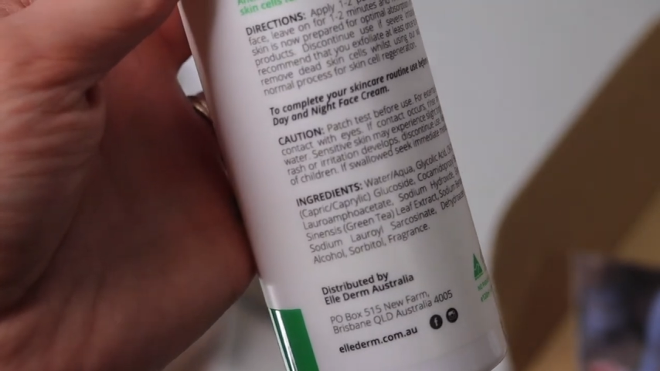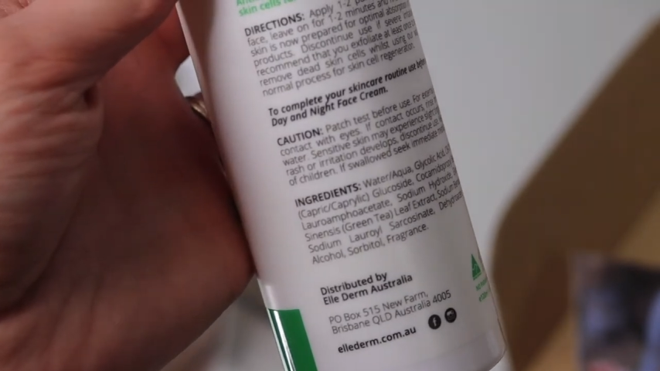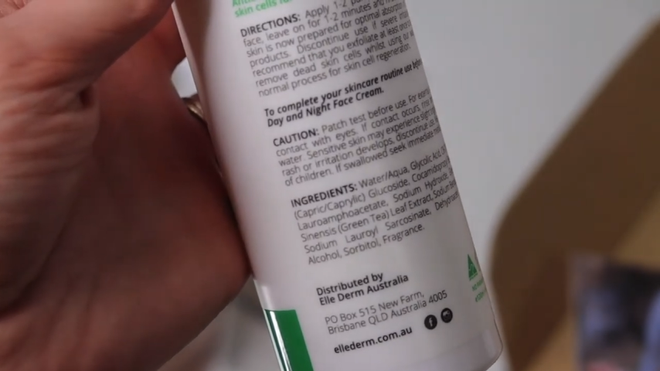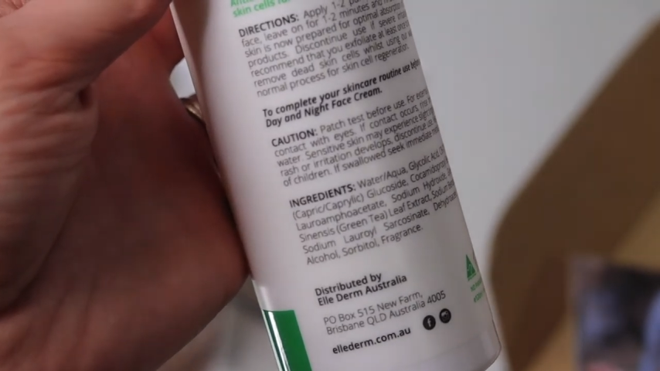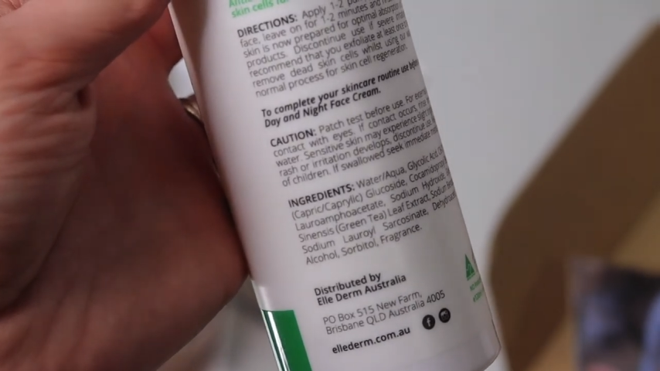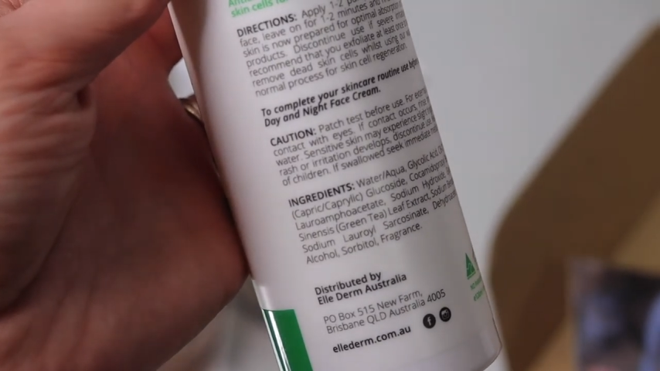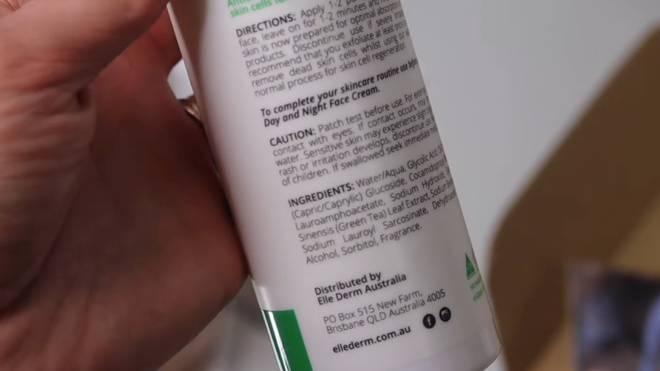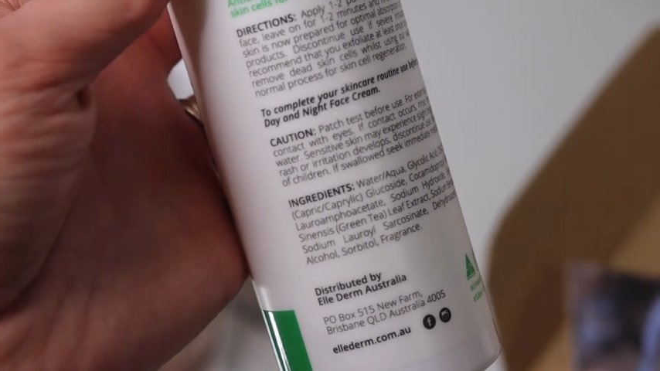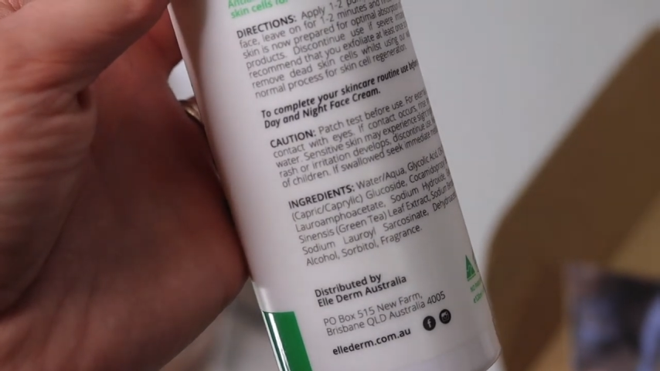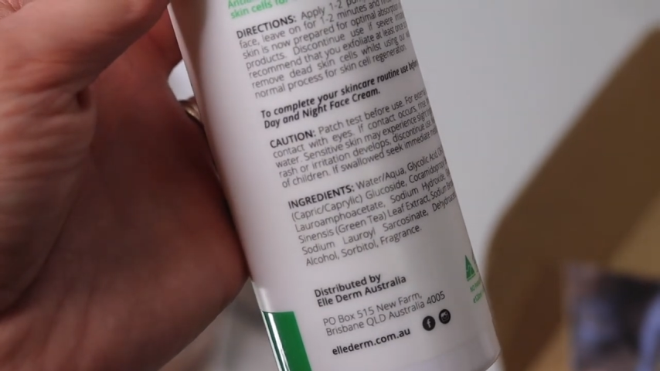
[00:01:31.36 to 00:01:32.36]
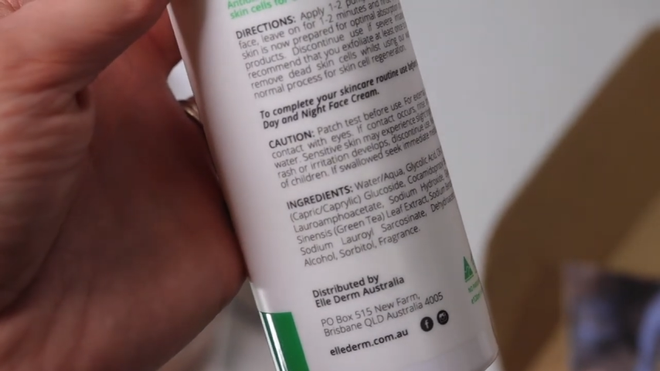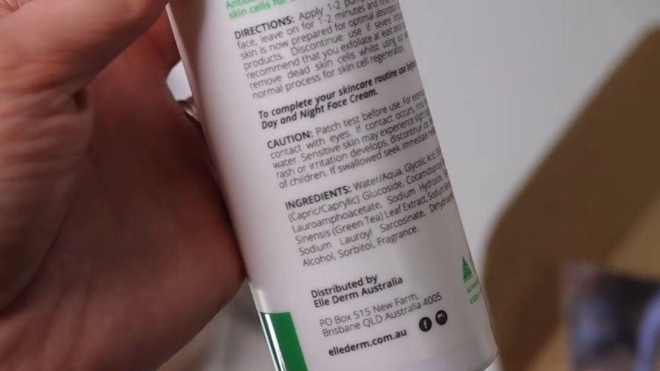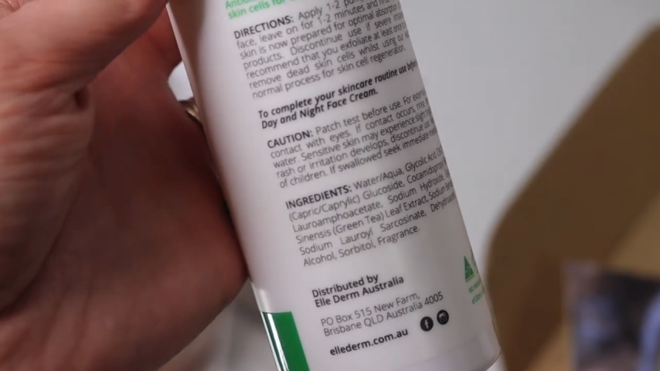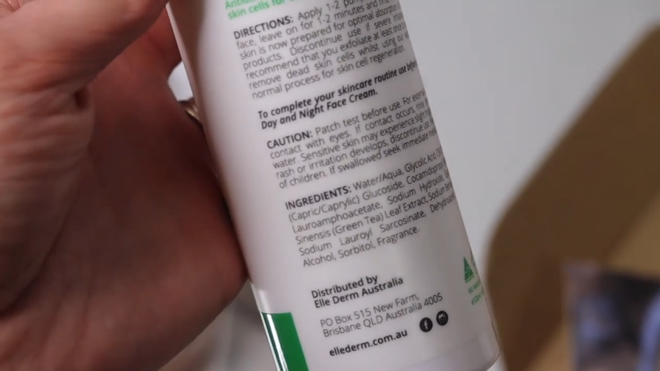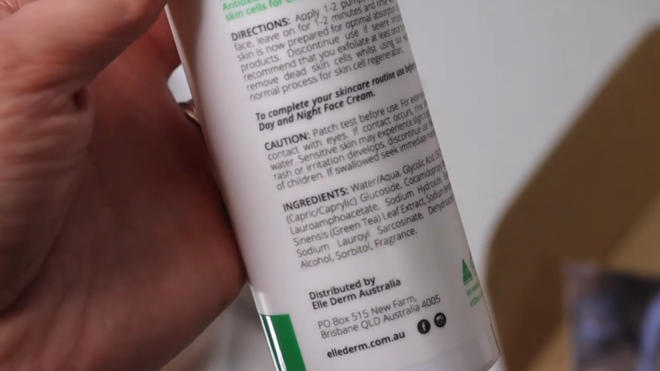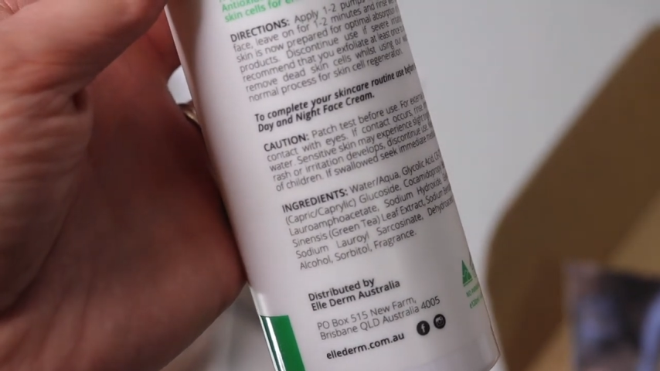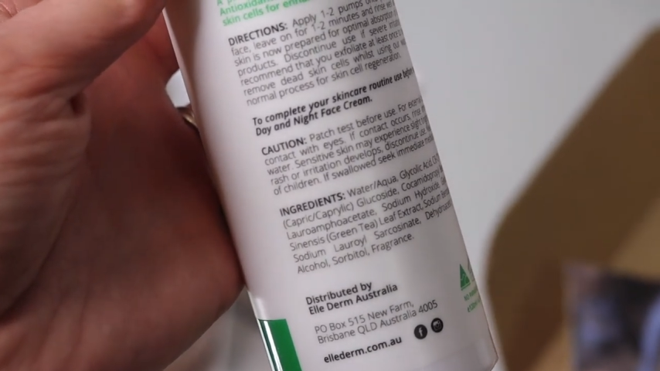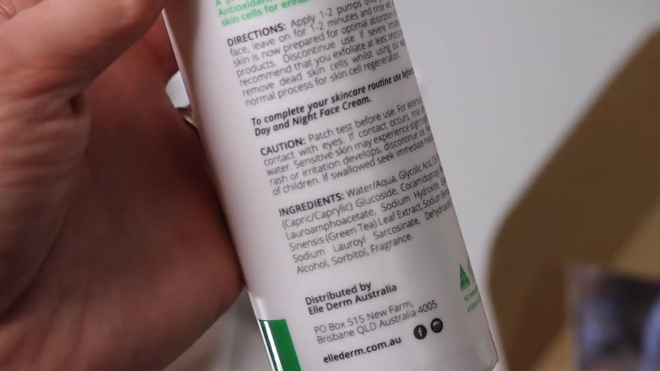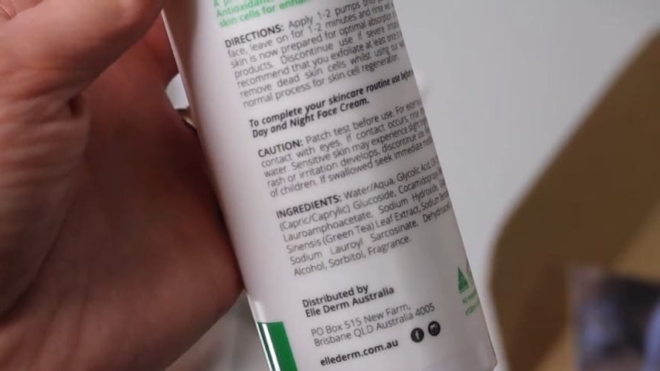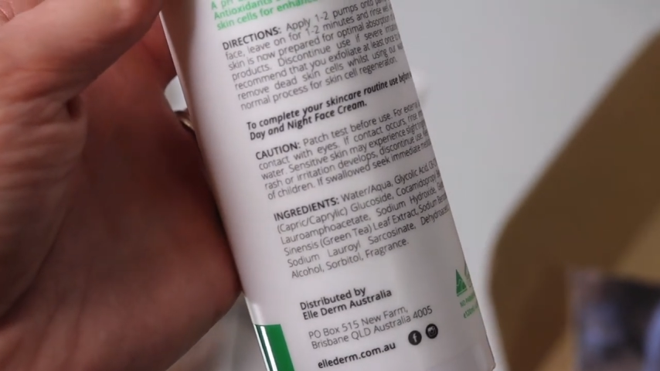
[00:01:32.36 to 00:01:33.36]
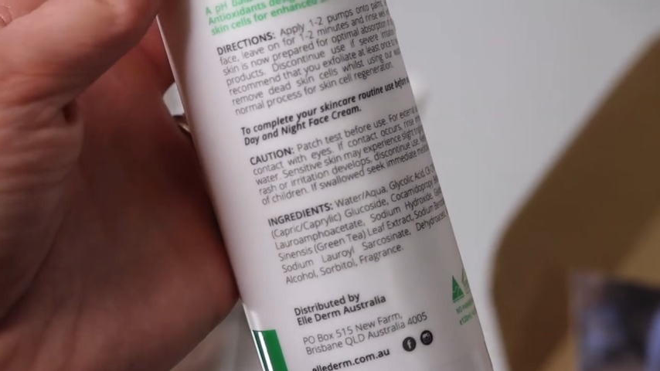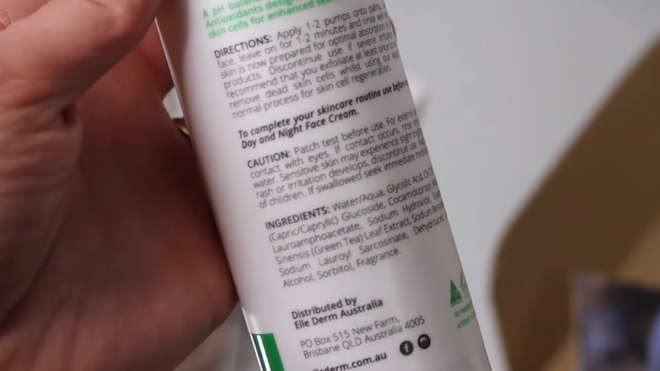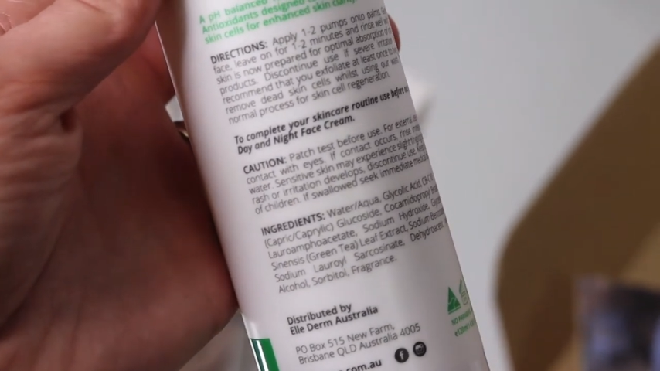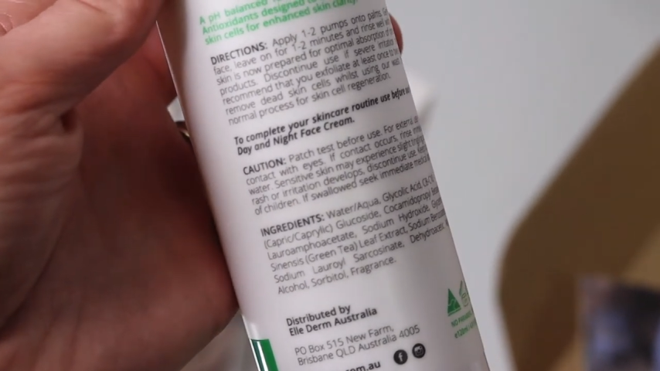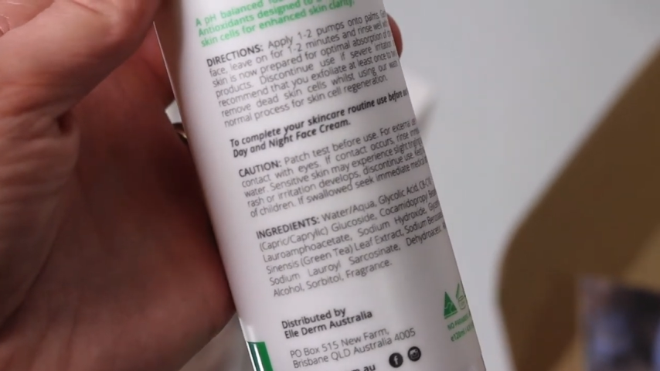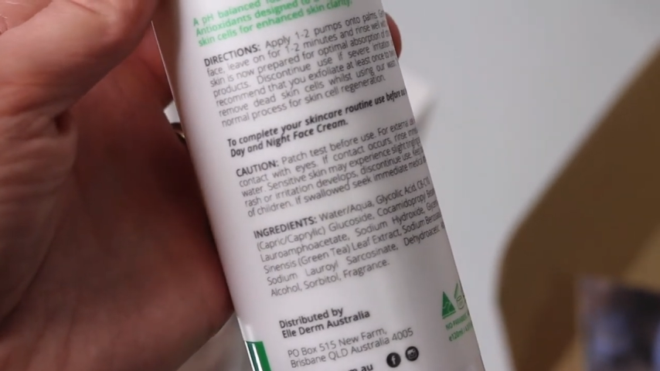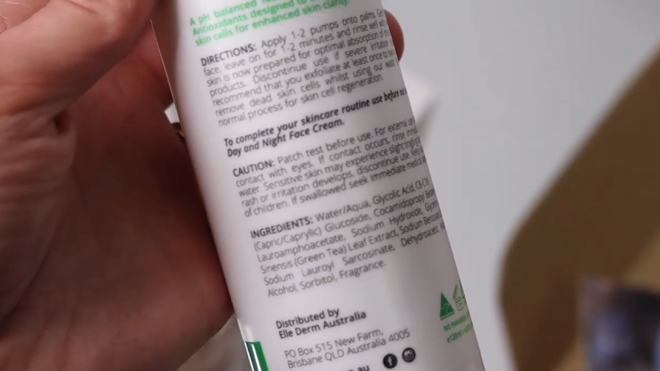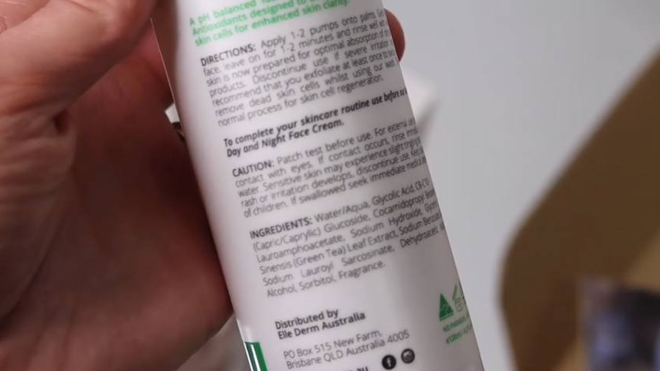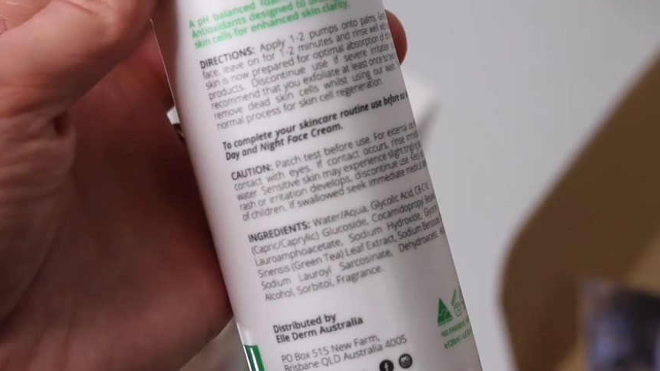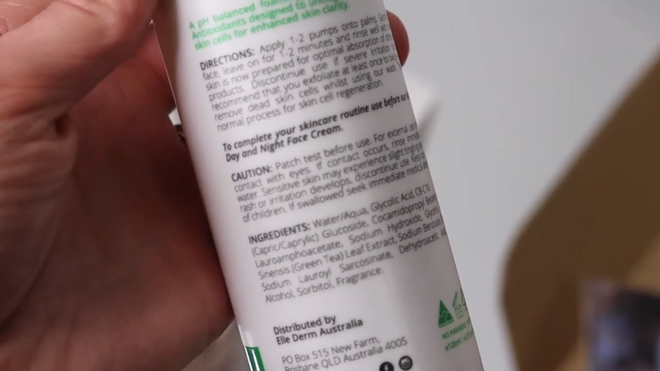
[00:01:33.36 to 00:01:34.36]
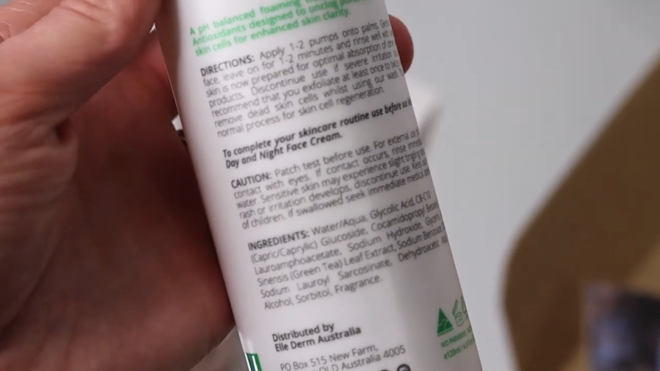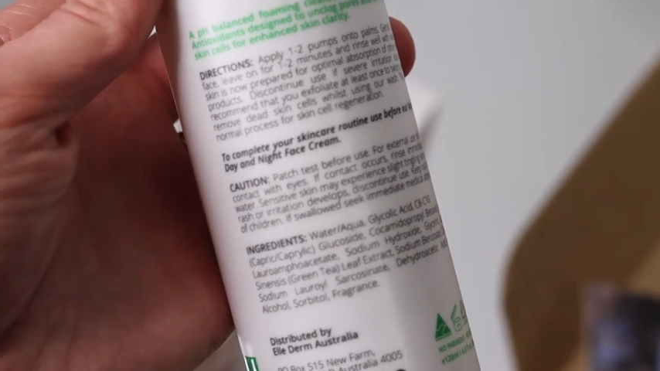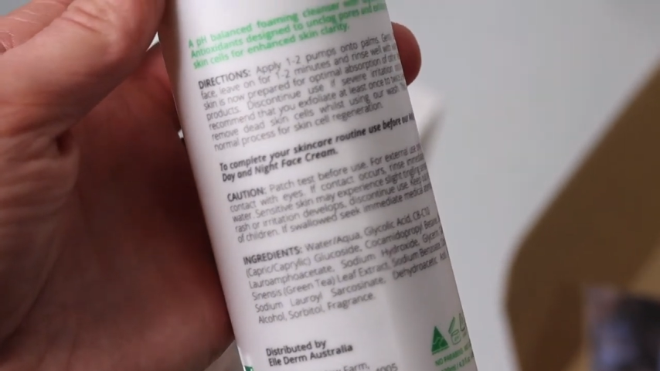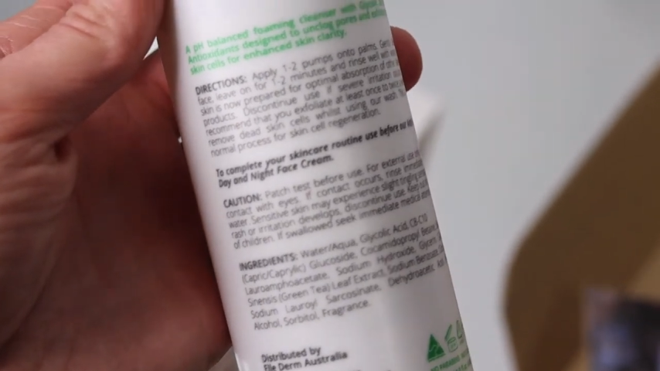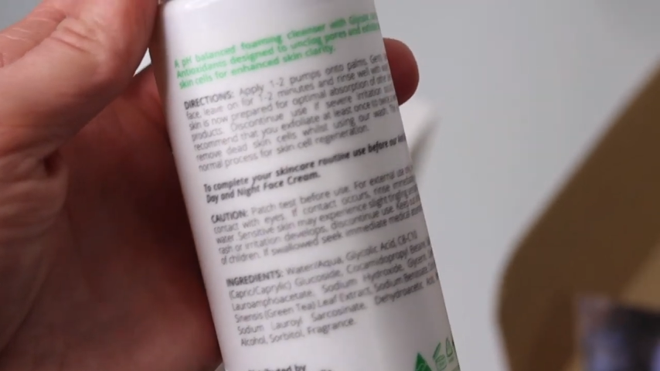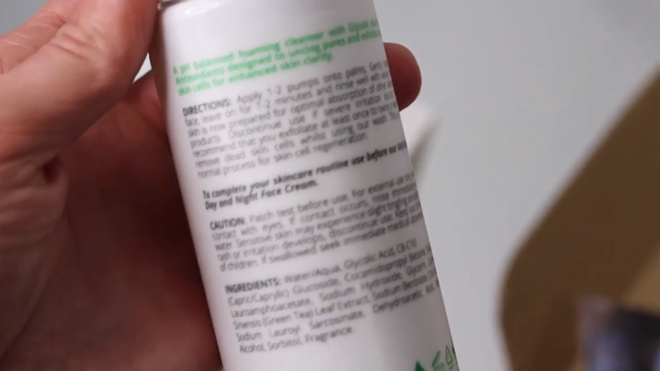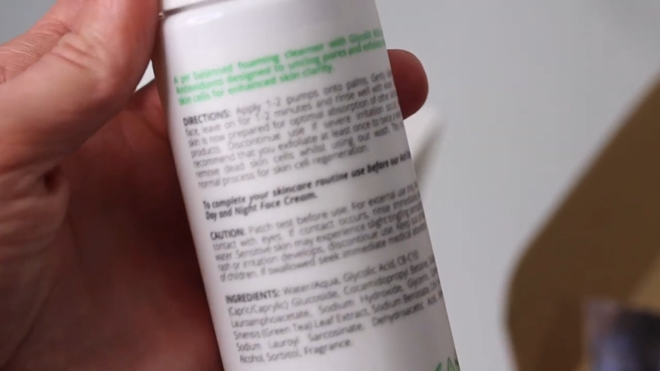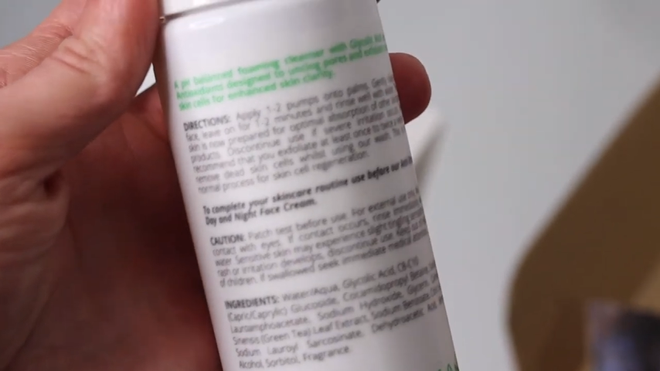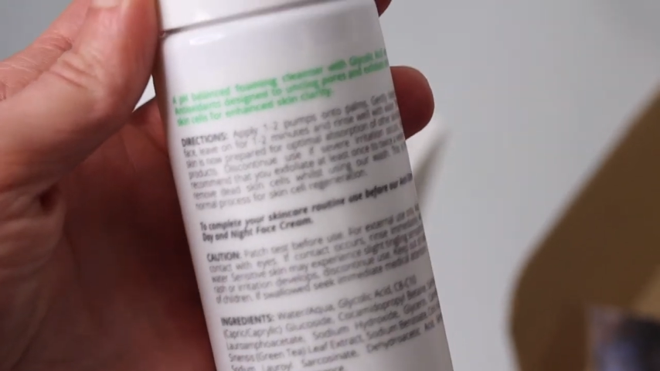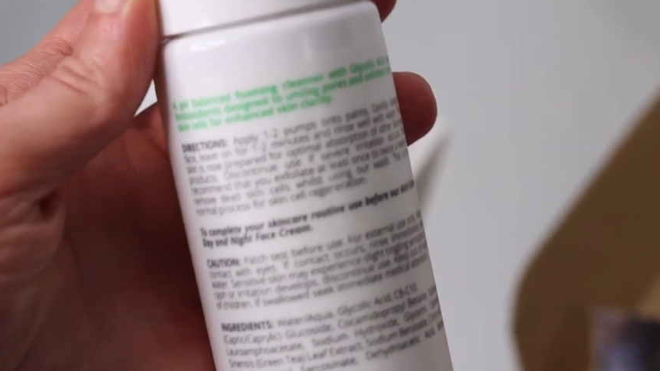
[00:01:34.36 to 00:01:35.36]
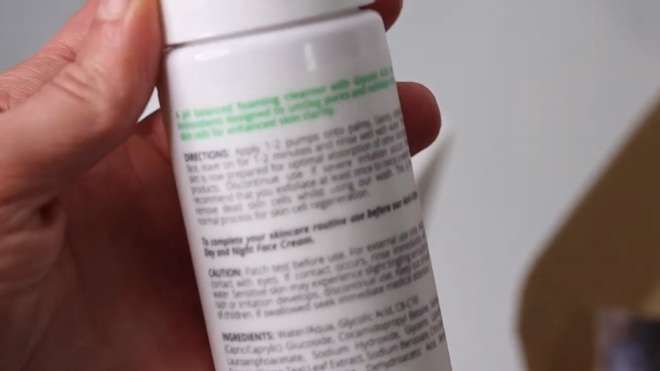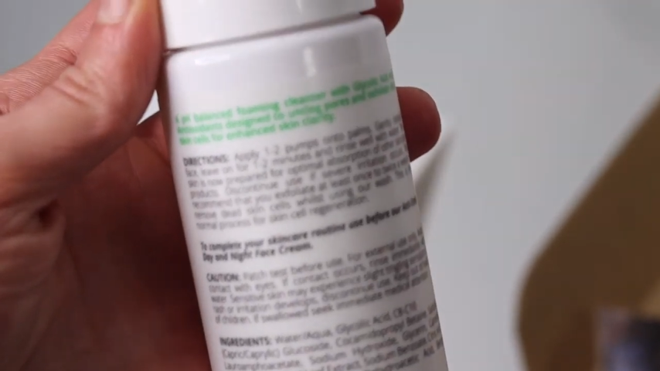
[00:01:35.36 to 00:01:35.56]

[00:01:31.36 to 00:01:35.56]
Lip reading: (no speaker visible)